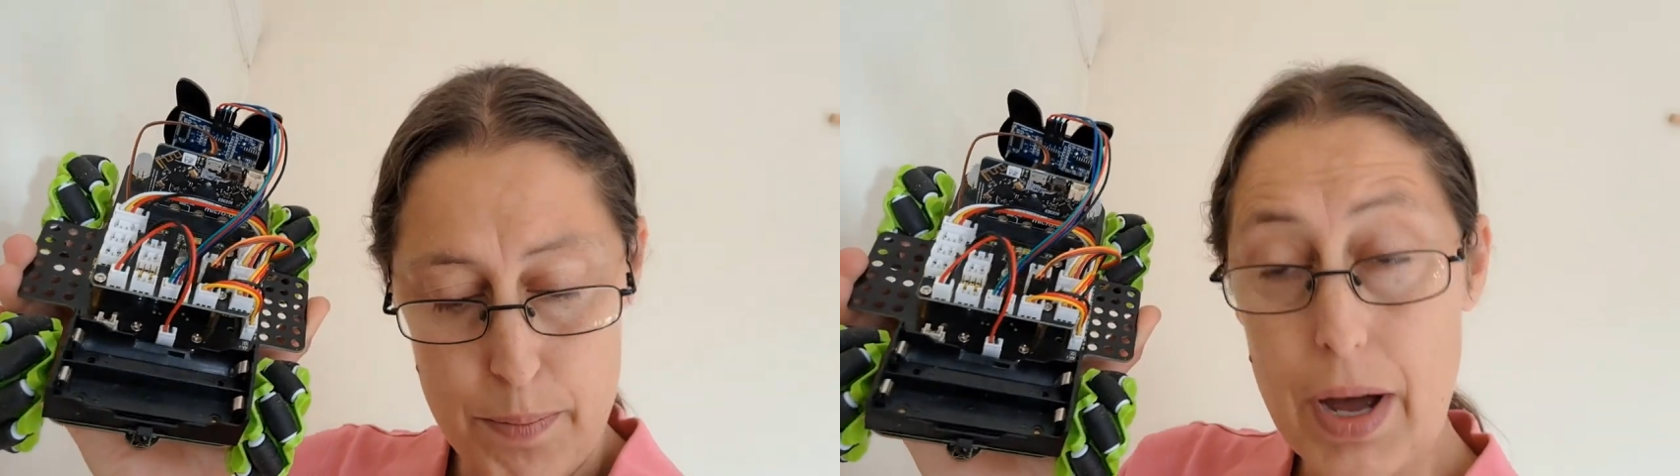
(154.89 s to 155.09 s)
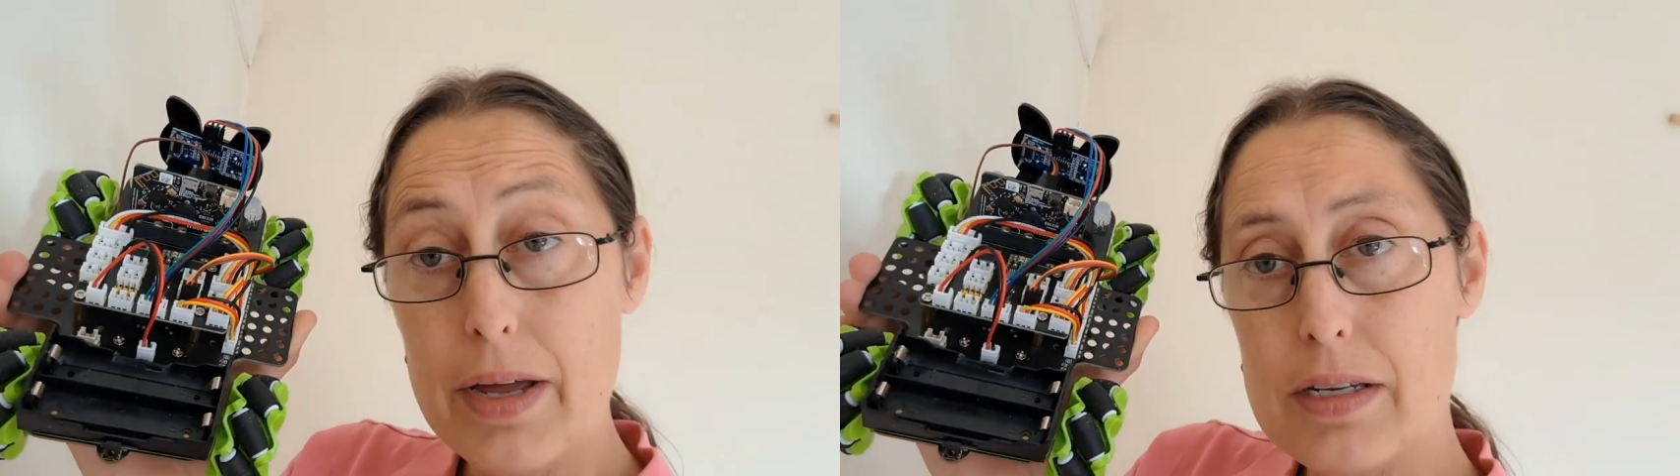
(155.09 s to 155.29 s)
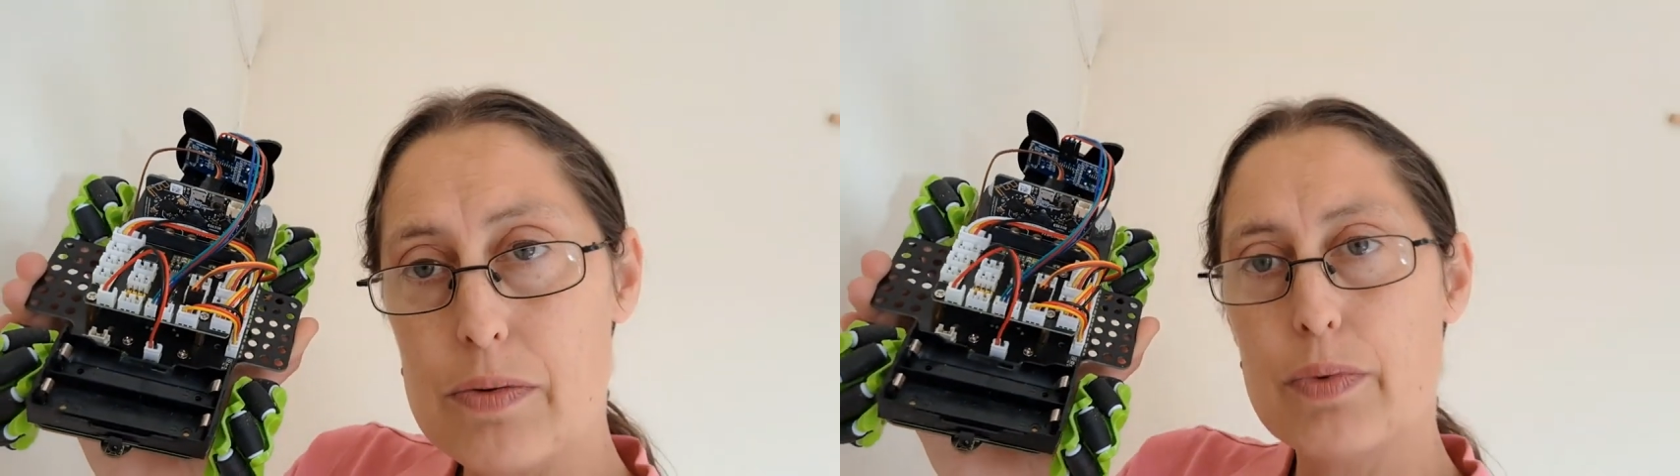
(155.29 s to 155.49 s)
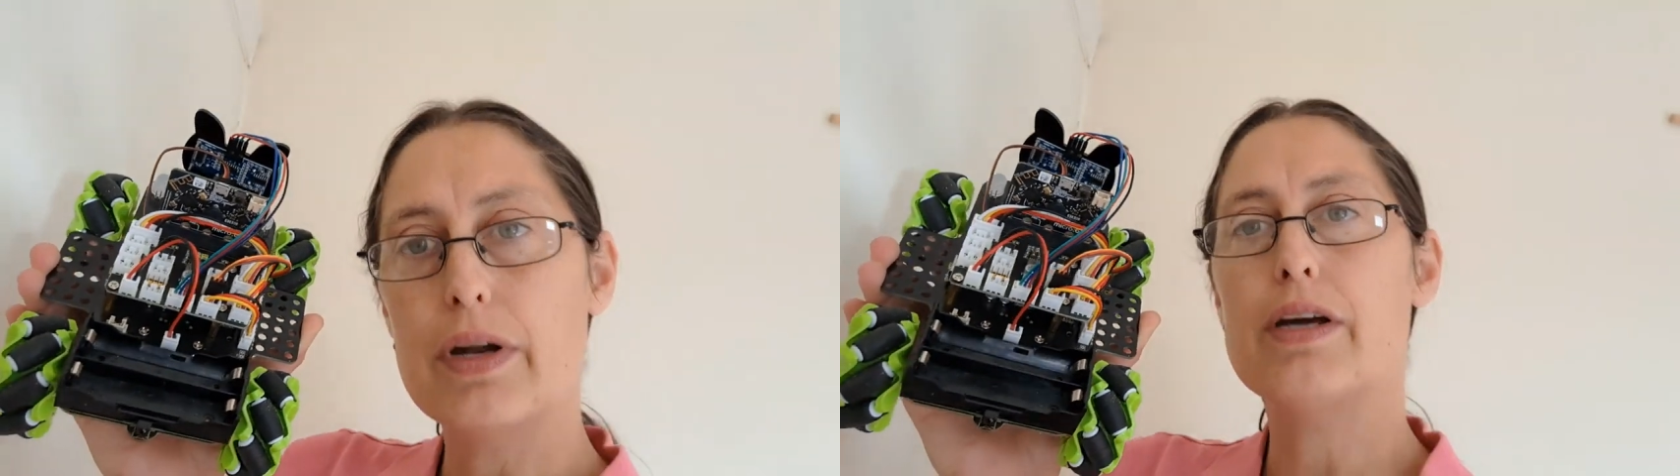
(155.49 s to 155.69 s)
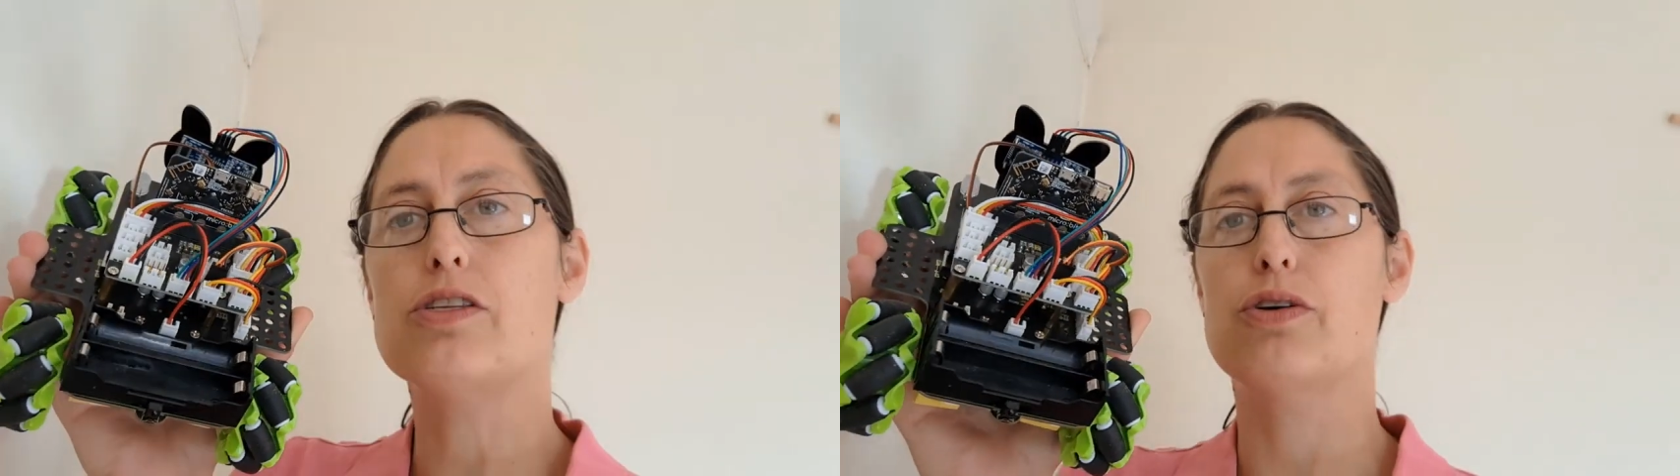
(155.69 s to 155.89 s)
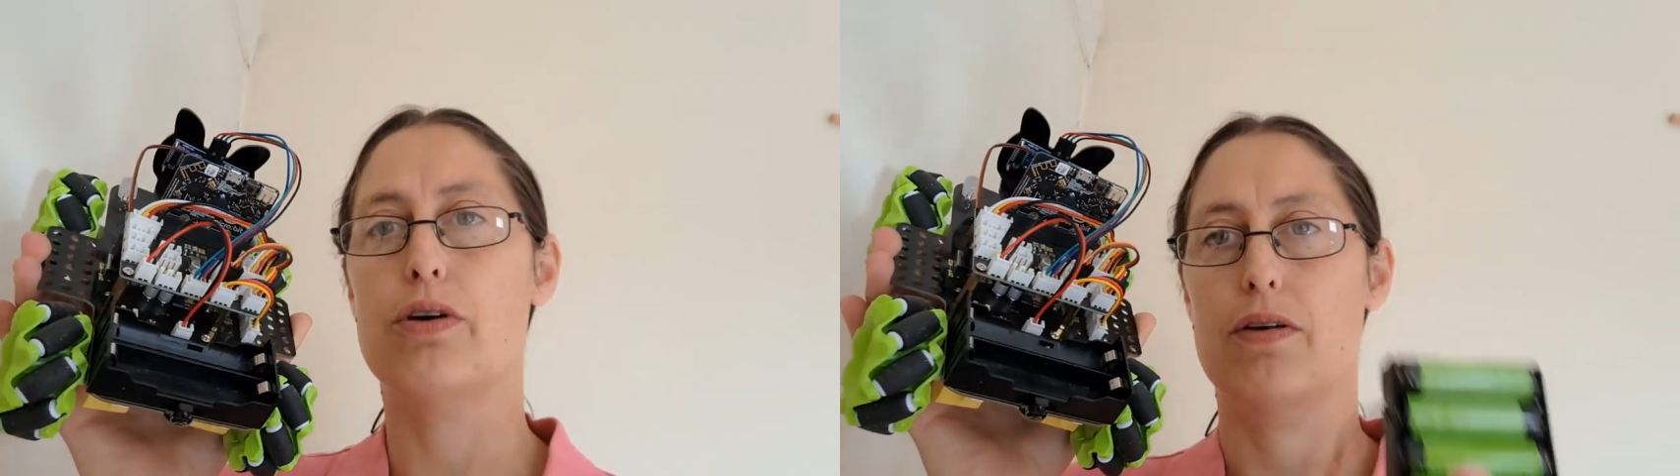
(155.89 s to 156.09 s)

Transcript: But when I took